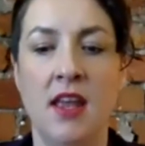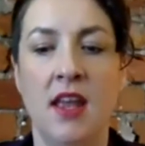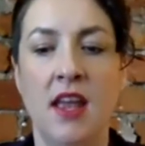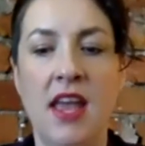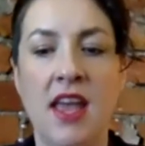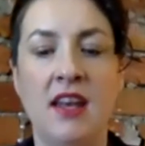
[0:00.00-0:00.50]

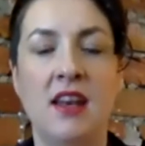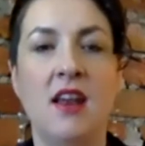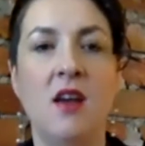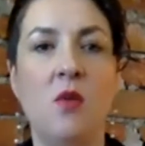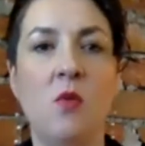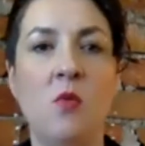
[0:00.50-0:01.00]
and
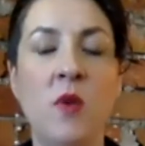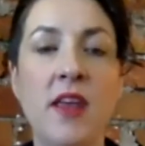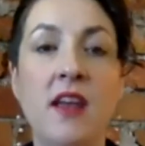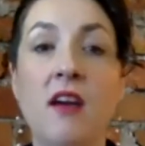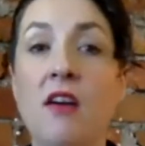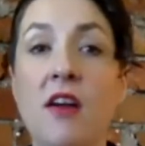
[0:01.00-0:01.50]

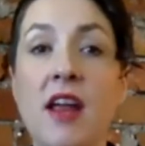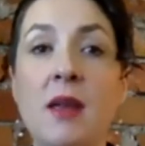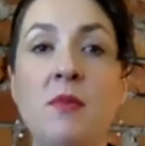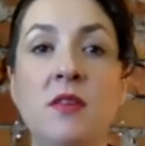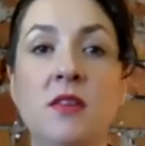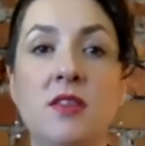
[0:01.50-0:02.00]
we are
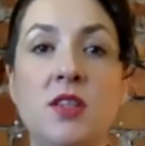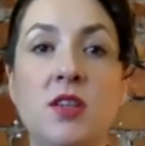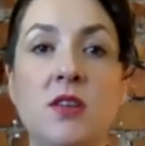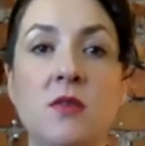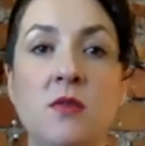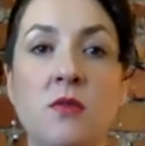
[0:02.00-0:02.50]
able
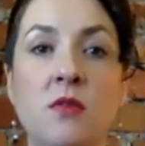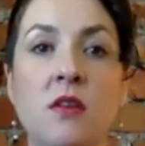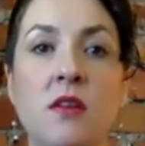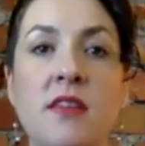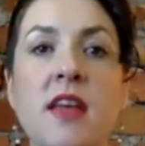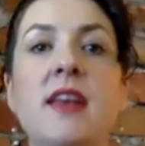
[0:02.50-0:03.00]
to
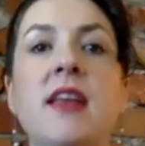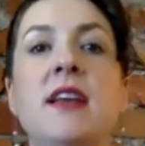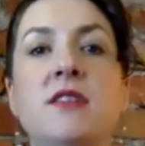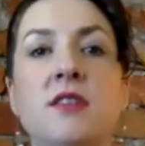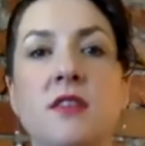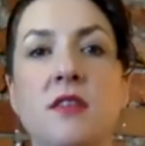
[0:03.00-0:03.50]
then
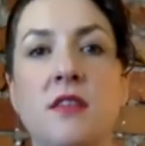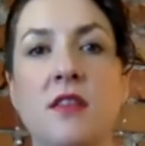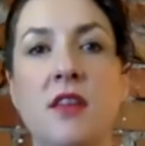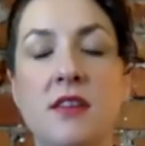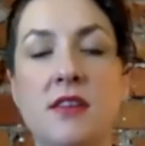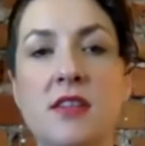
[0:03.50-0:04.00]
enter
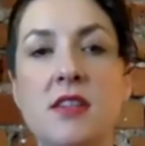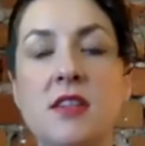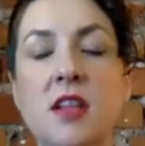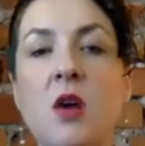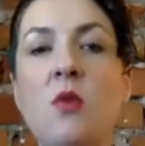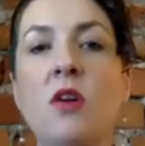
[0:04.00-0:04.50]
the
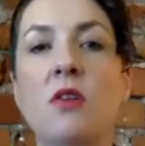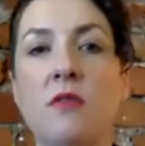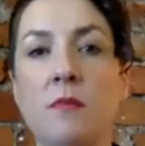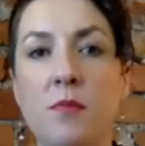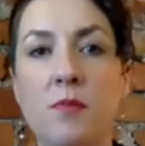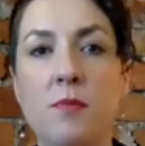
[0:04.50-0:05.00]
slower
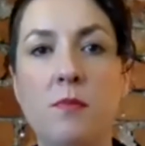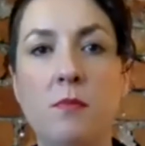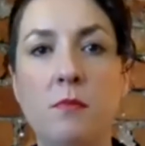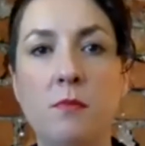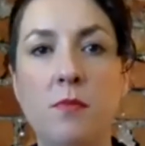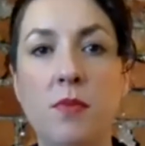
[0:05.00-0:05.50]

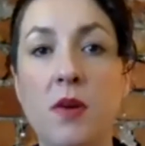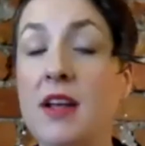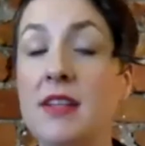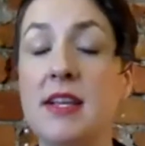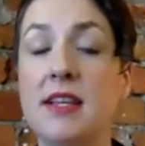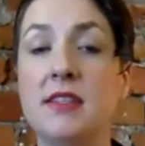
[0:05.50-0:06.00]

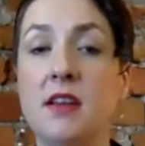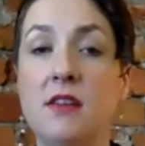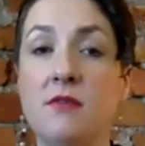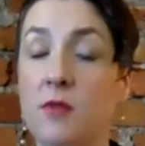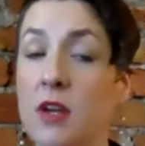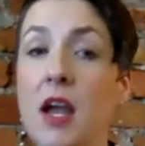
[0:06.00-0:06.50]
process
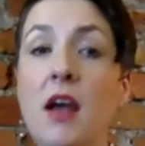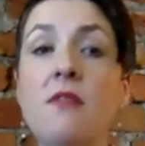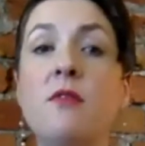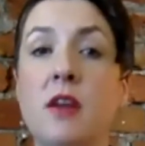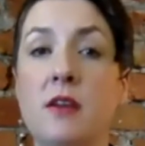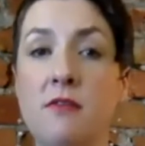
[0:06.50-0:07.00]
of
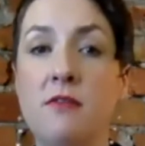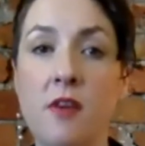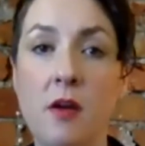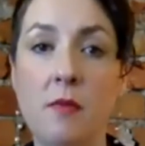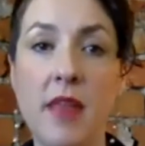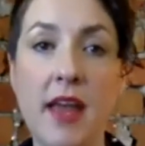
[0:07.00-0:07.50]
recovering
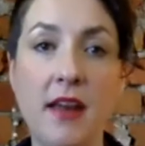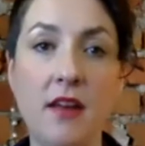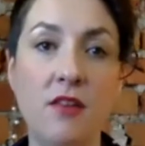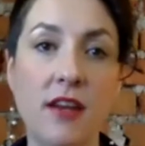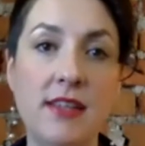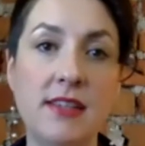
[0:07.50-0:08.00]
from that
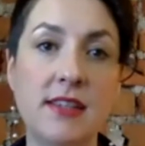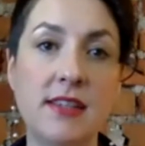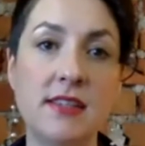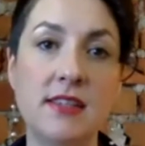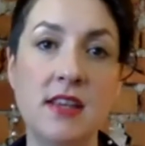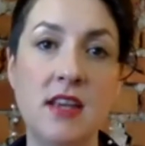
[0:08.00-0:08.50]
crisis